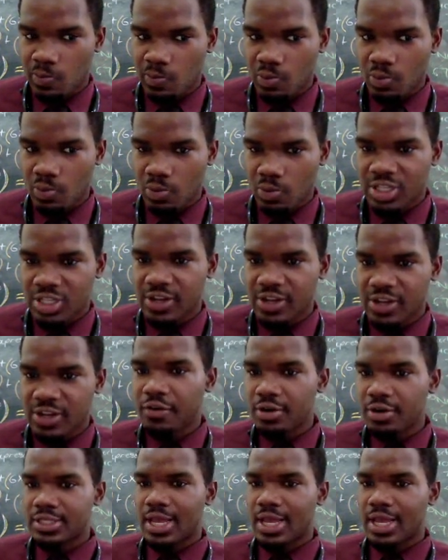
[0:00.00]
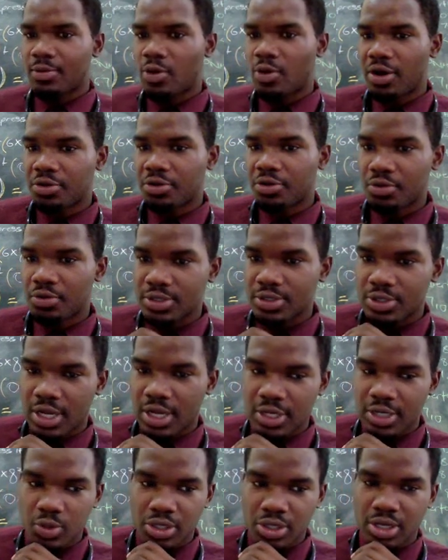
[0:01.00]
It's your first time going through this, so I just
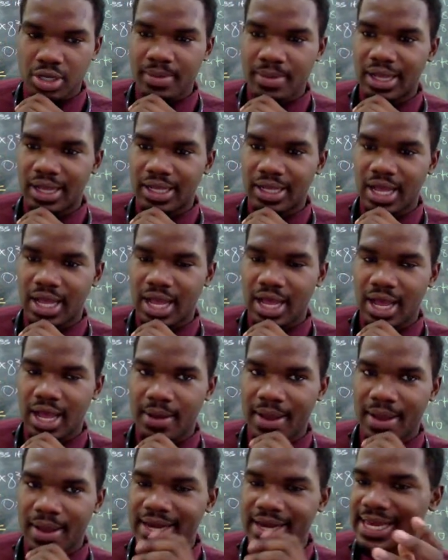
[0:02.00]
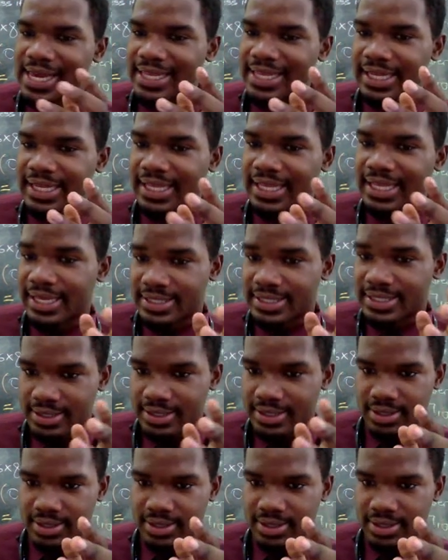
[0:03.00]
wanted to make an educated guess.